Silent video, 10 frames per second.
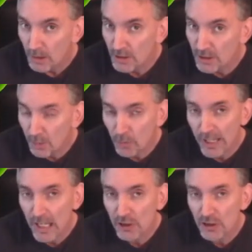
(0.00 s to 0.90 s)
And some
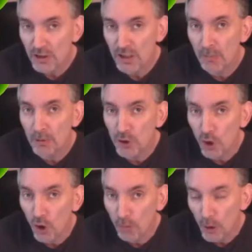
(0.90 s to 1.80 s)
reactions
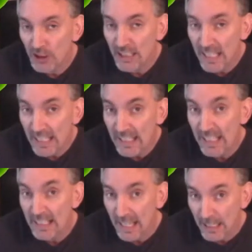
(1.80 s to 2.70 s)
absorb or take
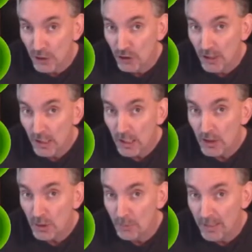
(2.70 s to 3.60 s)
in energy
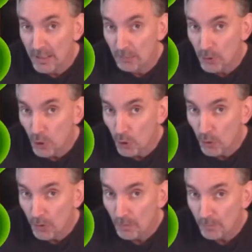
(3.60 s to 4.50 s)
to make them
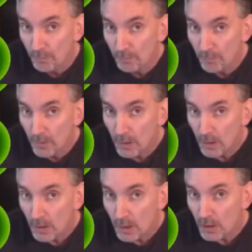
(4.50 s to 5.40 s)
go.
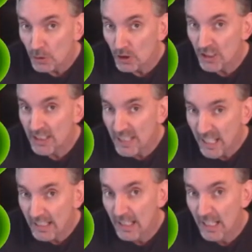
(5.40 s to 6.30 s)
So as they
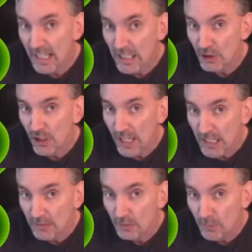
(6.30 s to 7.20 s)
take that energy
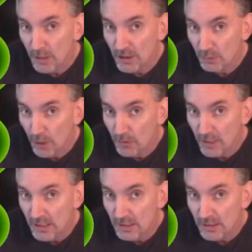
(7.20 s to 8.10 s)
in from their
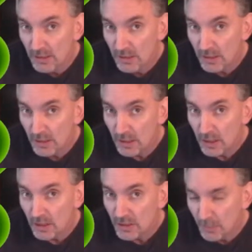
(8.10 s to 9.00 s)
surroundings,
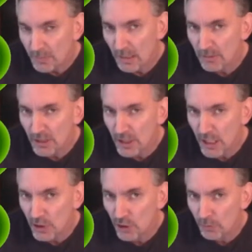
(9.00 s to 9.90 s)
sometimes the
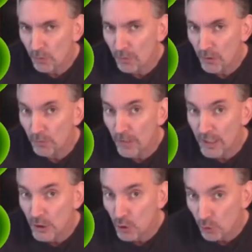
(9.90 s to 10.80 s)
test tube will feel
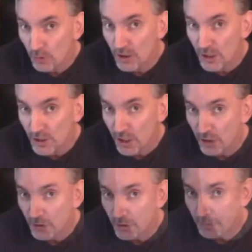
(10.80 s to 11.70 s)
very cold to the
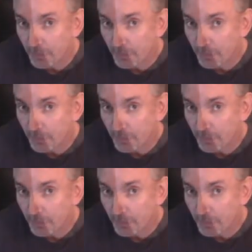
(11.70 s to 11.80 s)
touch.